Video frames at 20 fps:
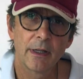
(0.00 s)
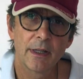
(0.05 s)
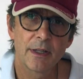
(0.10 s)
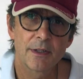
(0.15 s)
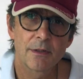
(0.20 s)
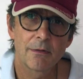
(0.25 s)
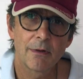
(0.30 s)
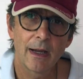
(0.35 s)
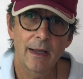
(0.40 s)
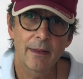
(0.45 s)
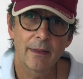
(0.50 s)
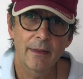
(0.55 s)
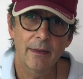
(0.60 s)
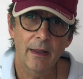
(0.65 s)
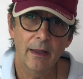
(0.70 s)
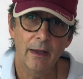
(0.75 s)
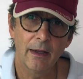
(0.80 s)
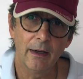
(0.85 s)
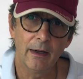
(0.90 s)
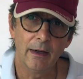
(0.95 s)
is right
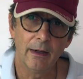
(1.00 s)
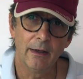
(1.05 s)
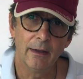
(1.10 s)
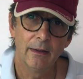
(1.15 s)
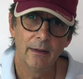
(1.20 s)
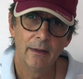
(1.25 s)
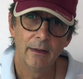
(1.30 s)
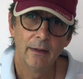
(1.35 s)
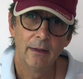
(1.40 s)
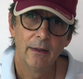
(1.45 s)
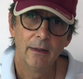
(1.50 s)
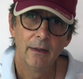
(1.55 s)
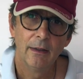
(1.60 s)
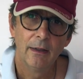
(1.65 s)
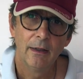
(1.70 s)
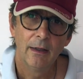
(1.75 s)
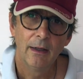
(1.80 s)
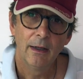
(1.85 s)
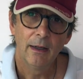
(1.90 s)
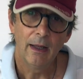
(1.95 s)
there
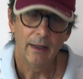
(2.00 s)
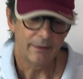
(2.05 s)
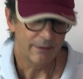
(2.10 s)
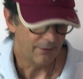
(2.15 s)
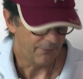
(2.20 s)
at the